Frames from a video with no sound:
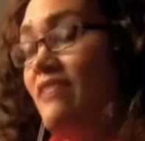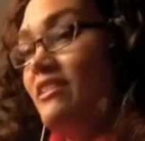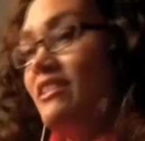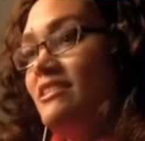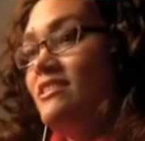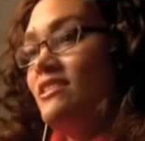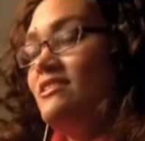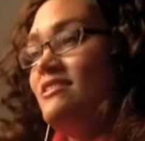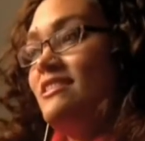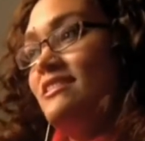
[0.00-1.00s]
feel like it's
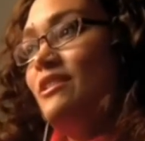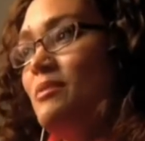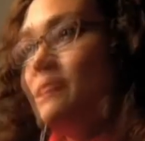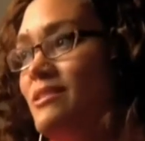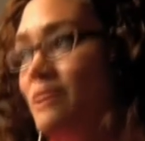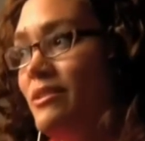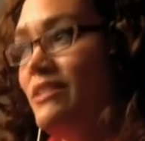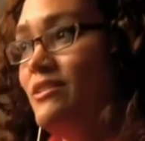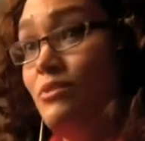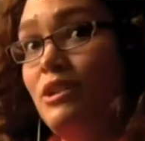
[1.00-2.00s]
it's it's their
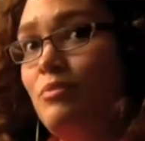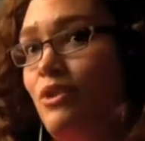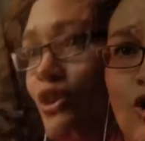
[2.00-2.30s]
responsibility to read a book,